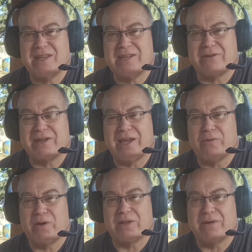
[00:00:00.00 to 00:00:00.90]
They don't
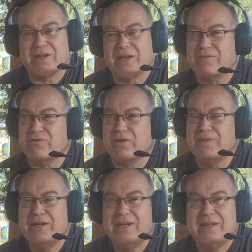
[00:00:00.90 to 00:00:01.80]
care where the money comes
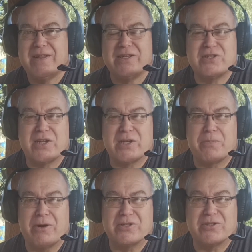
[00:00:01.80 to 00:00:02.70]
from. They're just
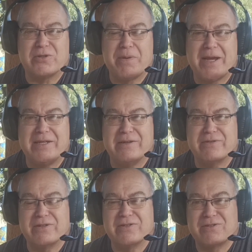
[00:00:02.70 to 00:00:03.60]
under pressure to pay
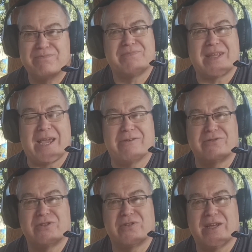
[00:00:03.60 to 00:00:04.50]
dividends
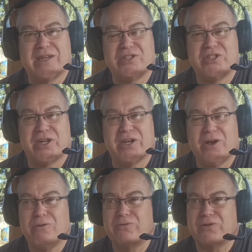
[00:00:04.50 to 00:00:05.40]
out to their
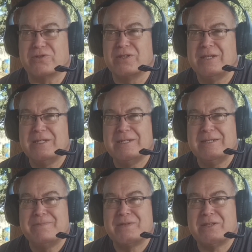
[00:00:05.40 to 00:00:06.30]
shareholders.
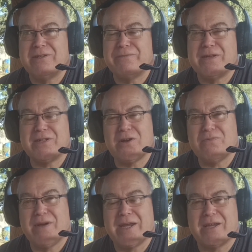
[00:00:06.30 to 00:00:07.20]
So if they
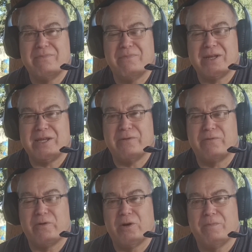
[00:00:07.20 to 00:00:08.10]
don't make money
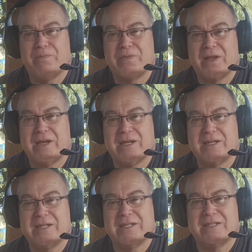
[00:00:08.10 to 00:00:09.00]
from
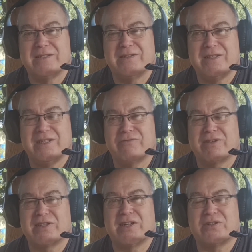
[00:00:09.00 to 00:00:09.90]
the
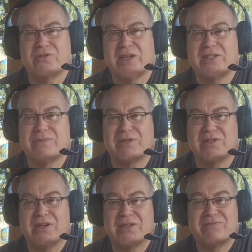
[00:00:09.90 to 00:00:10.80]
residential customer
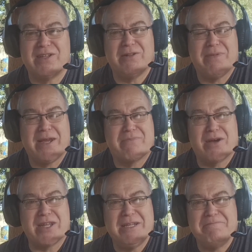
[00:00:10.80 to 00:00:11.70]
side, they'll make
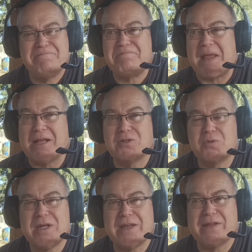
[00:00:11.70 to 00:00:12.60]
money
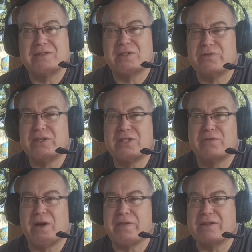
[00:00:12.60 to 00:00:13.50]
elsewhere. They'll
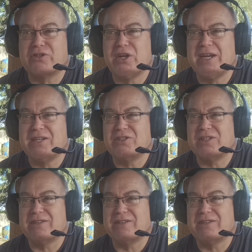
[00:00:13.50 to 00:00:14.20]
diversify. They'll change.